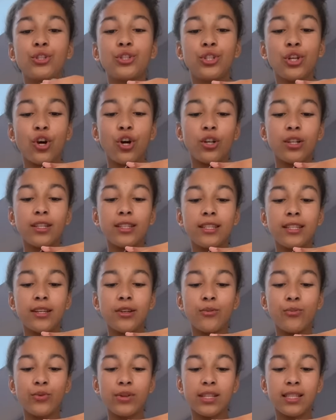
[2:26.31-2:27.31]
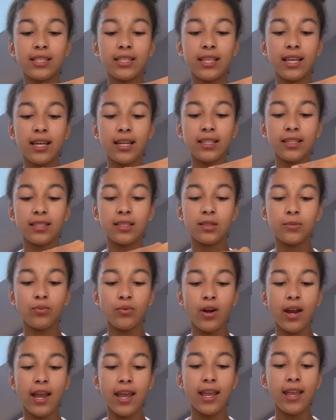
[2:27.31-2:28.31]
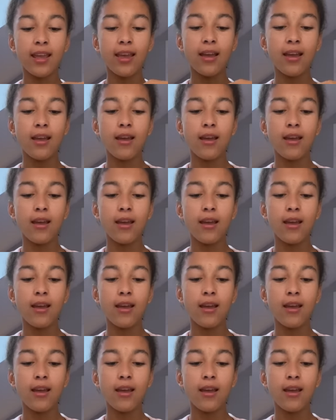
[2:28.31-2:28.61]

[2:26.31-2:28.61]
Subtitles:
Charlotte Tilbury setting spray,